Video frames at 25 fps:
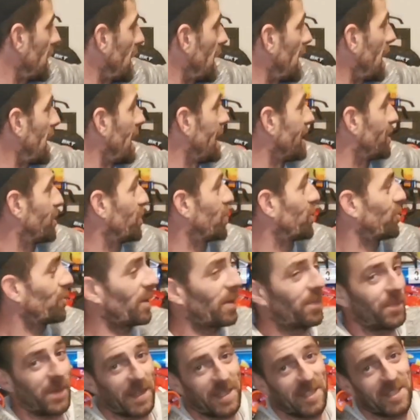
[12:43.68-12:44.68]
and
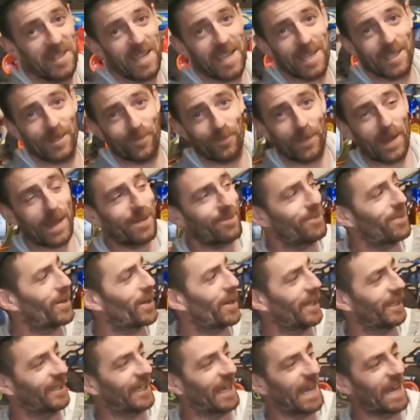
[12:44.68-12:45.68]
stripping this bad
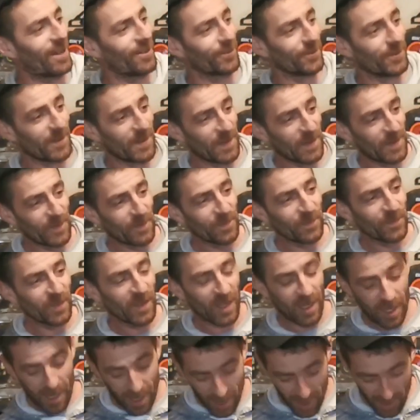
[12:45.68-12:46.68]
boy down
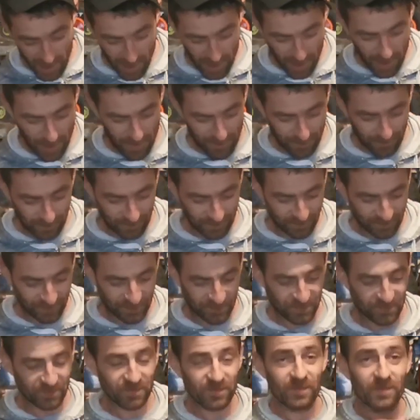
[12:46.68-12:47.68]

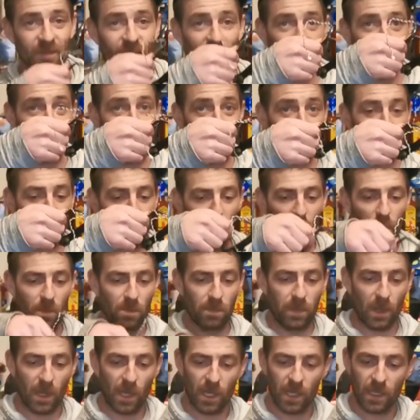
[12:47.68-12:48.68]
for the
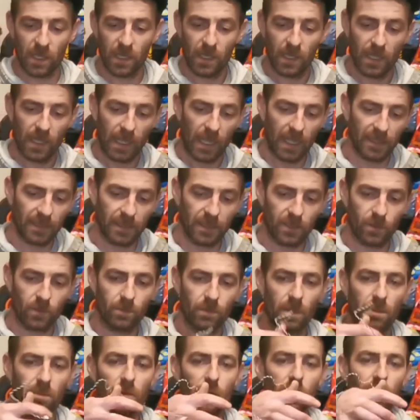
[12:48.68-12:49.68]
bumper. Ended
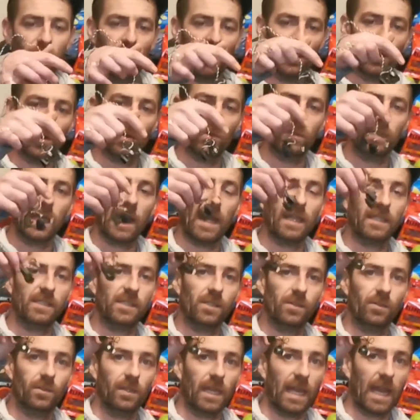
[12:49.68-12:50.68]
up removing all the
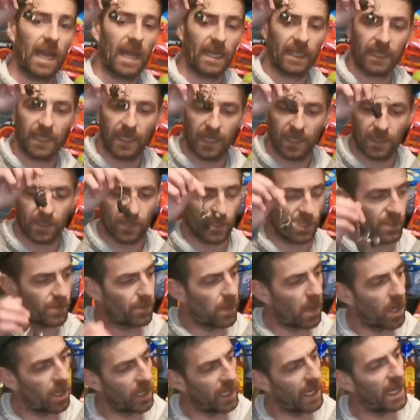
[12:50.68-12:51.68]
Axial light kit and the
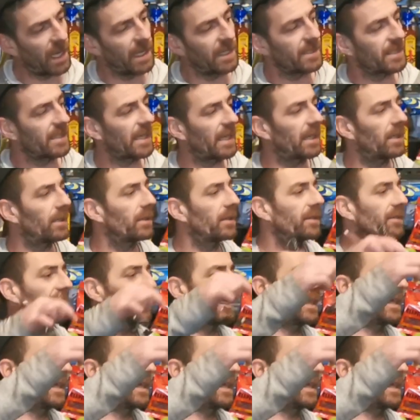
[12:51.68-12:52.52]
spotlights out of